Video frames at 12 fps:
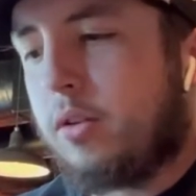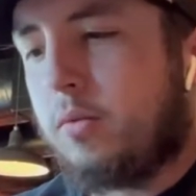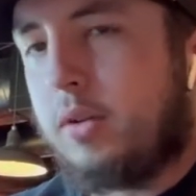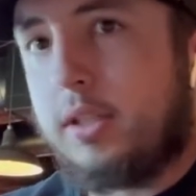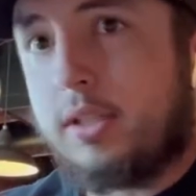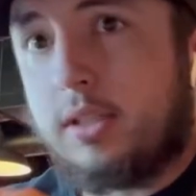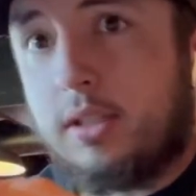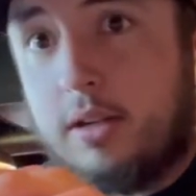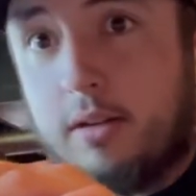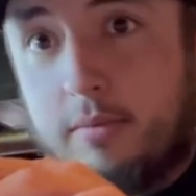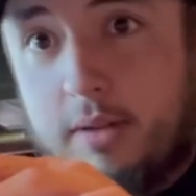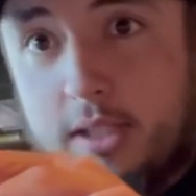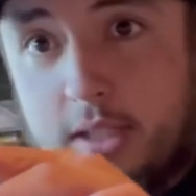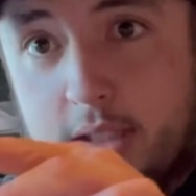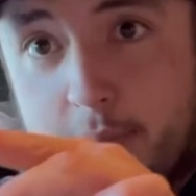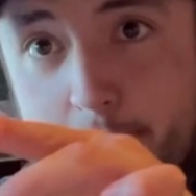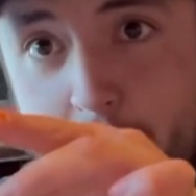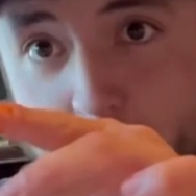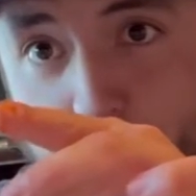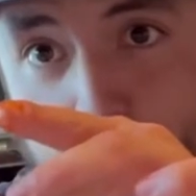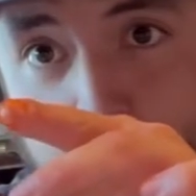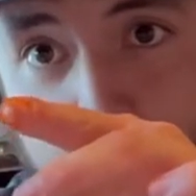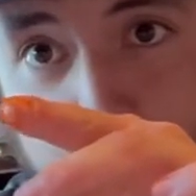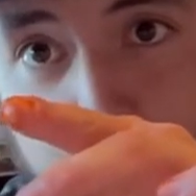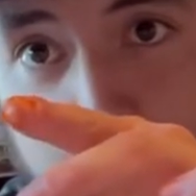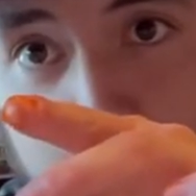With some, this is some baked beans, I don't want to